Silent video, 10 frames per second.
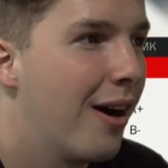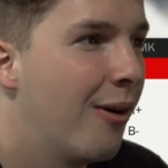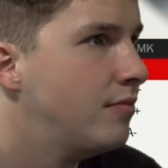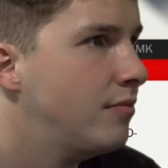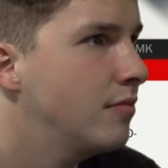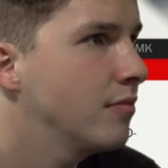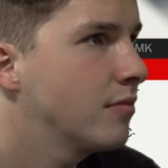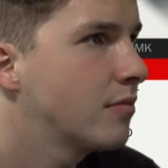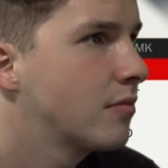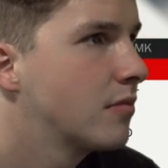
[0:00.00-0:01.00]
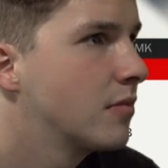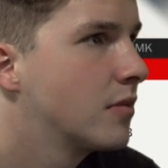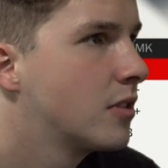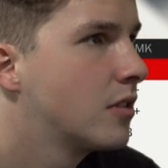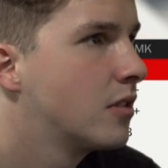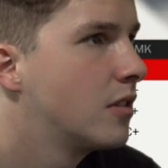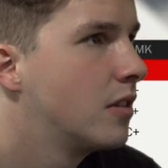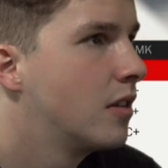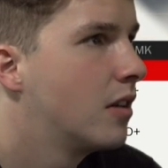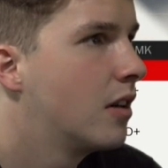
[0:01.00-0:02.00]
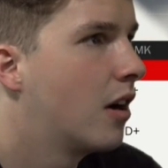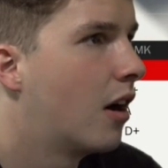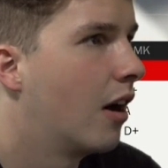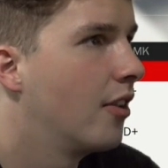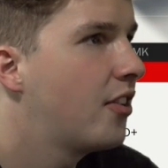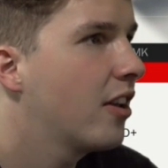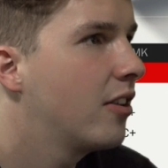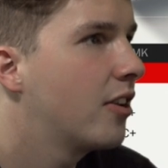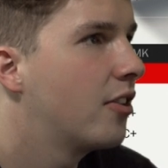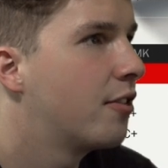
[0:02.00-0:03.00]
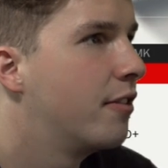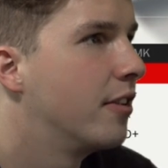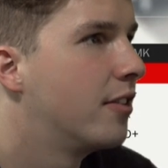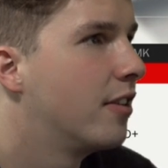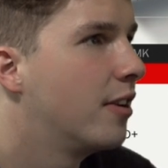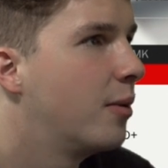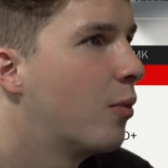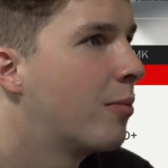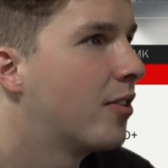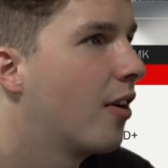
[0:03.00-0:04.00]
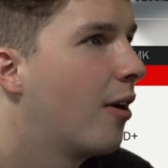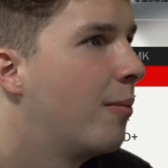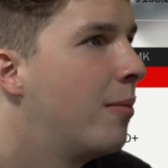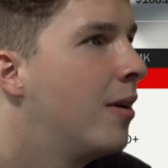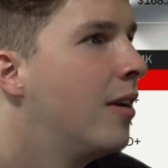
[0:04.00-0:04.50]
Wow. All right, let's take a look at this Philly team one more time.